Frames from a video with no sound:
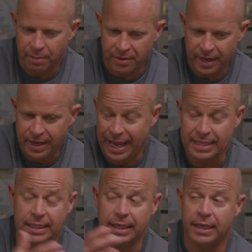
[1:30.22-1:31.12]
but then
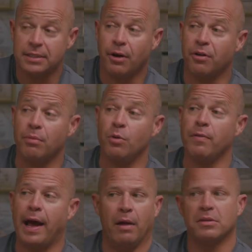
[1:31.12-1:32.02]
as the data started to
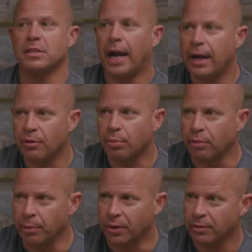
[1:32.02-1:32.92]
move outside of the
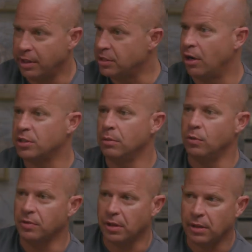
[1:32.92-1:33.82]
perimeter, it starts to
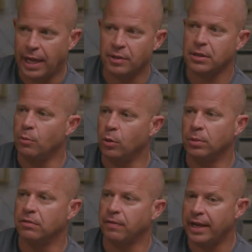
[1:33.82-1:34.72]
move to the cloud, it's on
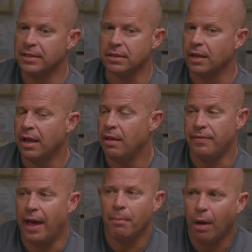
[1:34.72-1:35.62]
mobile devices,
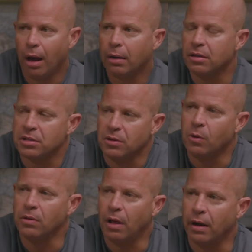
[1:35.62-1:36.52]
that model is
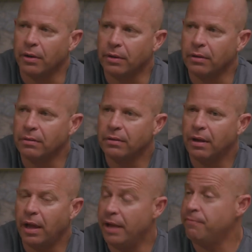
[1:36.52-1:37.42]
no longer
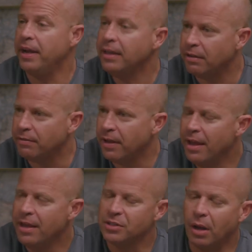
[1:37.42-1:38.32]
uh, effective.
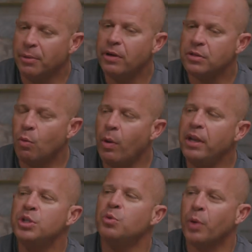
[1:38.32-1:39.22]
So I'm curious,
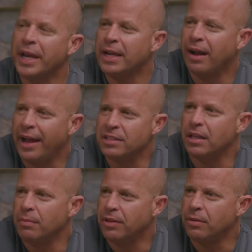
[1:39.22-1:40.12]
when did you recognize
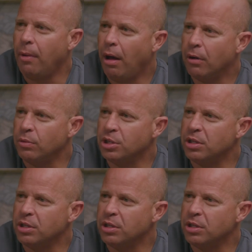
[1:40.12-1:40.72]
that, that the model was